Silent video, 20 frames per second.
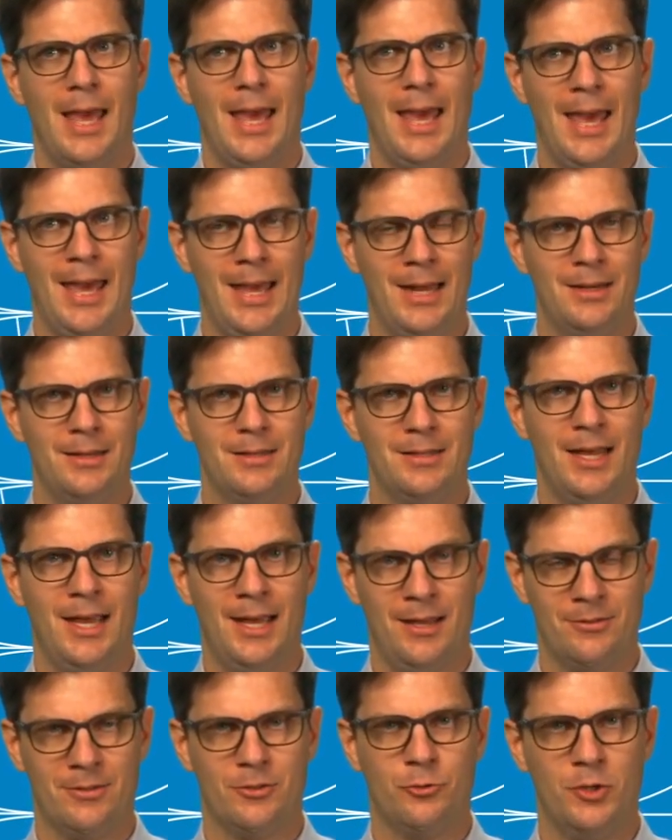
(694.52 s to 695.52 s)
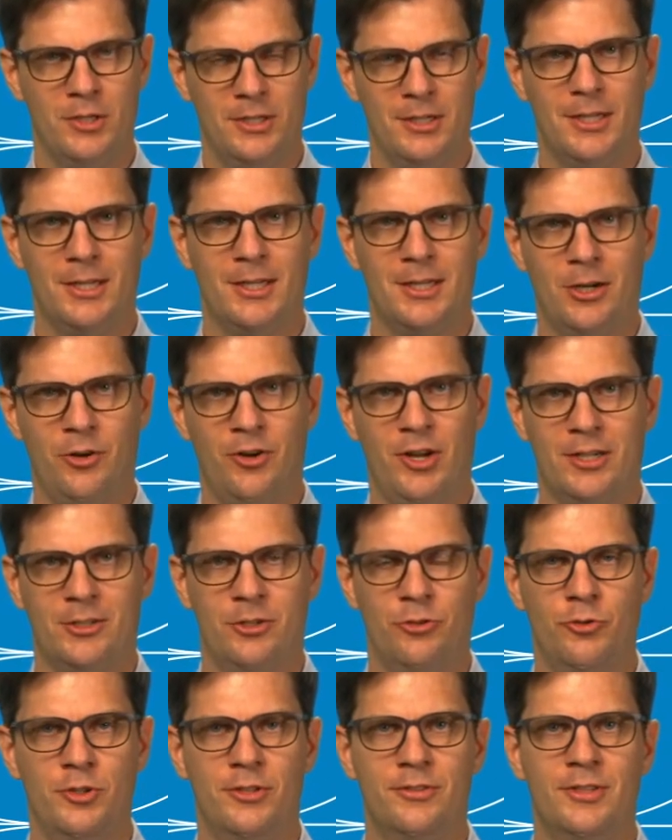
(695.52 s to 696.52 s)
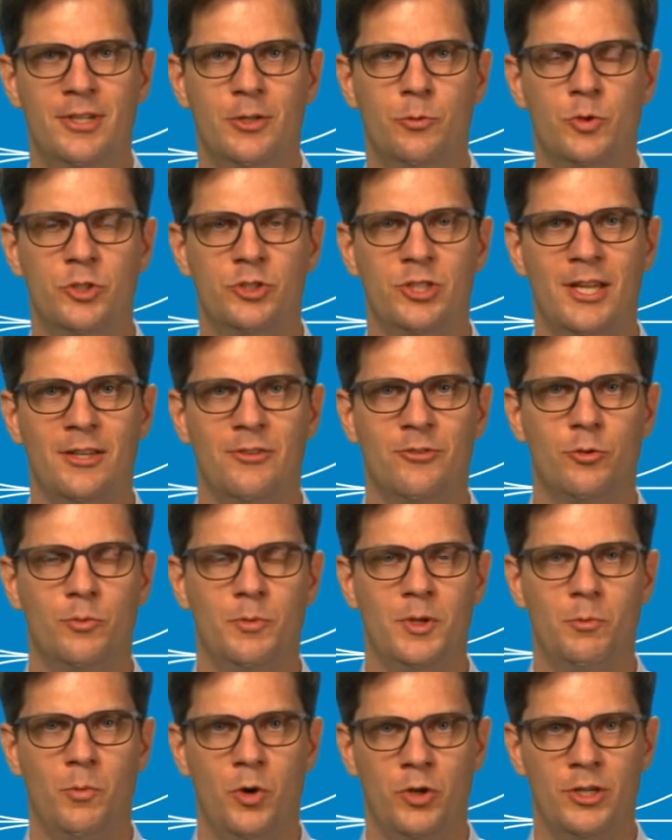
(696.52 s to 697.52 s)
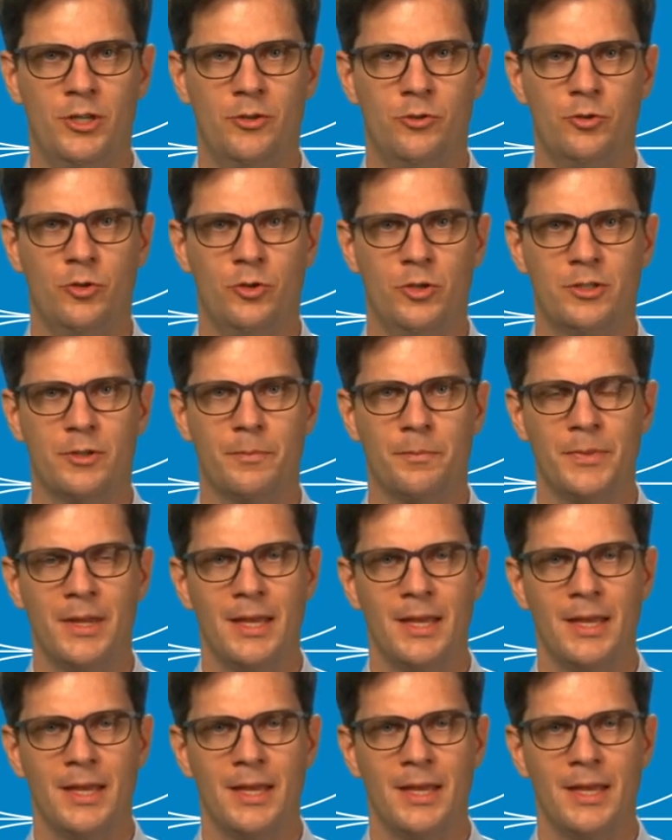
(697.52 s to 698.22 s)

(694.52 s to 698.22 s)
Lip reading: and has critical characteristic which has to be monitored.